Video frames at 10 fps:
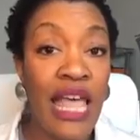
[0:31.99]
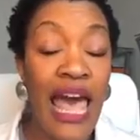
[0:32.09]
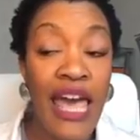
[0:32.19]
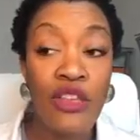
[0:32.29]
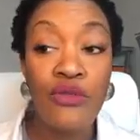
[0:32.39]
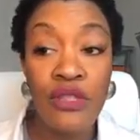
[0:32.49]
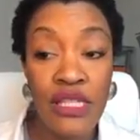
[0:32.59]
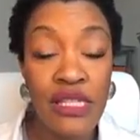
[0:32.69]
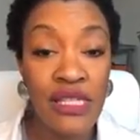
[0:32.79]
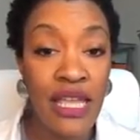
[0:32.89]
The
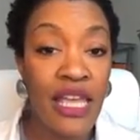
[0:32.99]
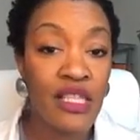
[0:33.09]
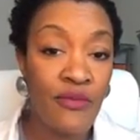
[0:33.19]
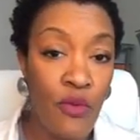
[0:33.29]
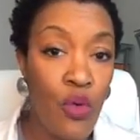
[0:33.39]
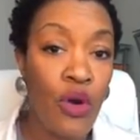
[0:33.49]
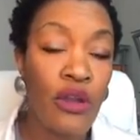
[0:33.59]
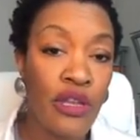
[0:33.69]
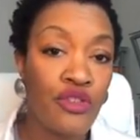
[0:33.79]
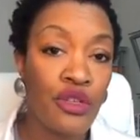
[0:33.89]
IUD stands for
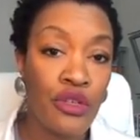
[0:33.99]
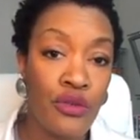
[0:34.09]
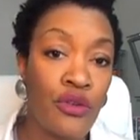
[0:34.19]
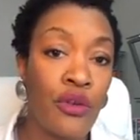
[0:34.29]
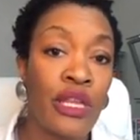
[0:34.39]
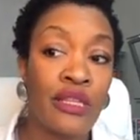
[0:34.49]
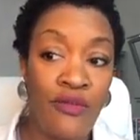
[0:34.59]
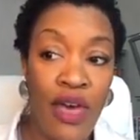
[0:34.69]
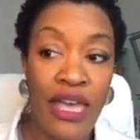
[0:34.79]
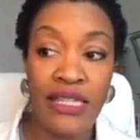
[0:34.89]
intrauterine
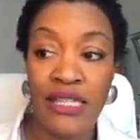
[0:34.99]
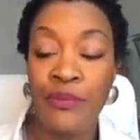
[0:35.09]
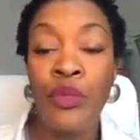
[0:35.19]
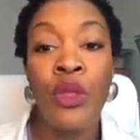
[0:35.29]
device.